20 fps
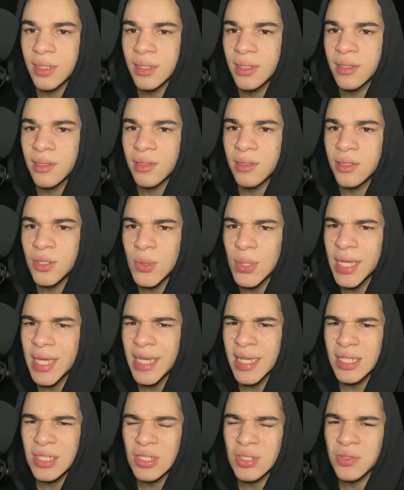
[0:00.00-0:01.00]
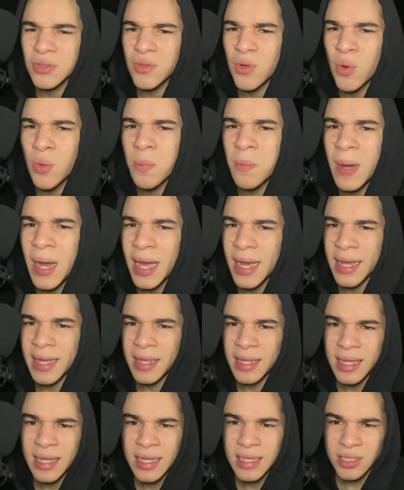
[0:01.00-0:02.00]
You can't just go by
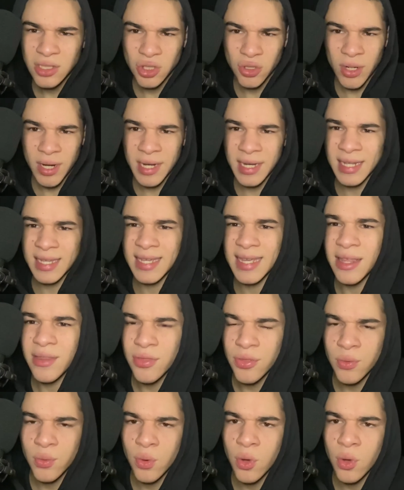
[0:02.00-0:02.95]
trying to get through